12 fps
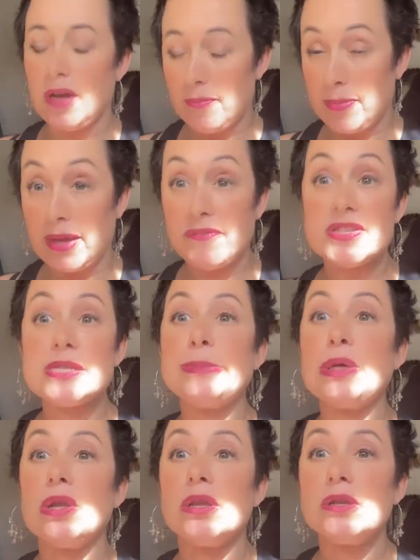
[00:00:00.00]
not being
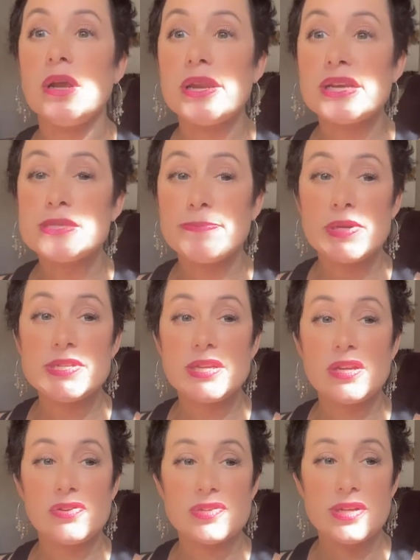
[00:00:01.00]
visible, not
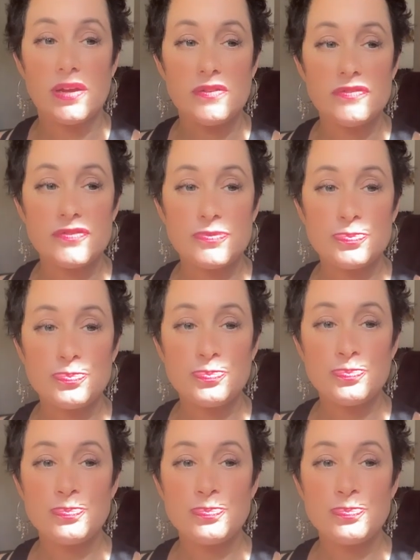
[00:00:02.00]
expressing yourself.